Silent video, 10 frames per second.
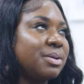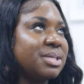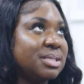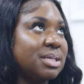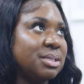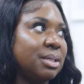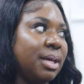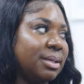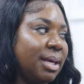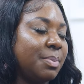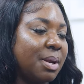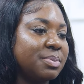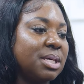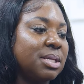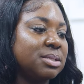I'm gonna say it's easy like that, but I'm
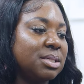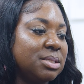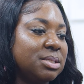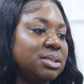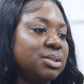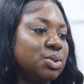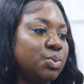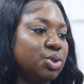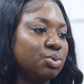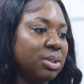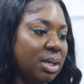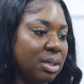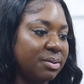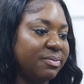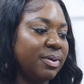saying it's easy to do what you
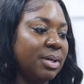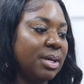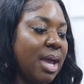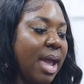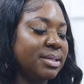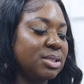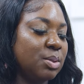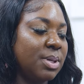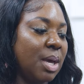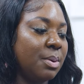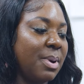love and still be able.